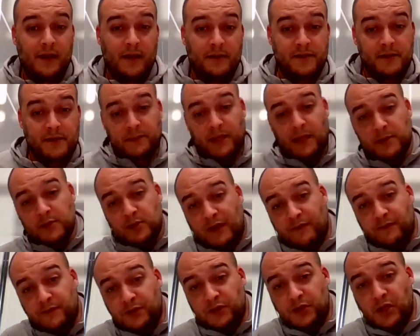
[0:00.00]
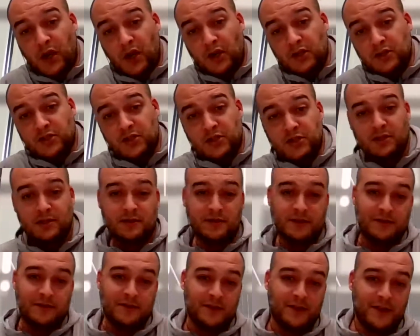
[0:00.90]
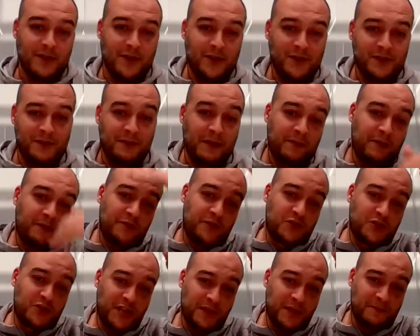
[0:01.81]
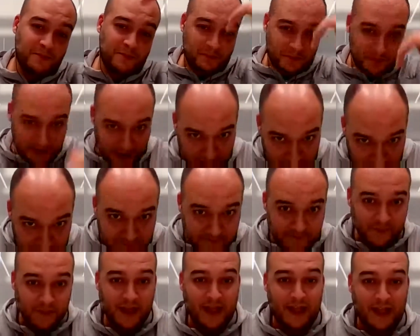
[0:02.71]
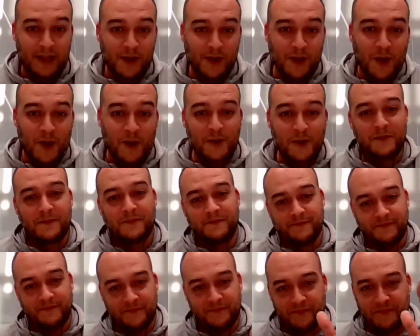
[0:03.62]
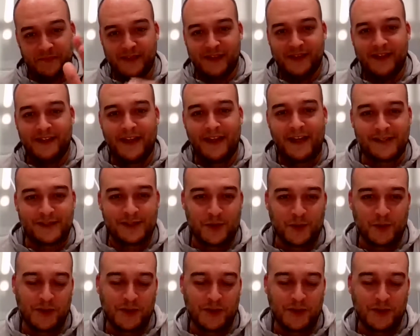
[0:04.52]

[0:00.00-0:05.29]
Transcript: Sometimes we have to dodge. So I have to jump, get low, and that's the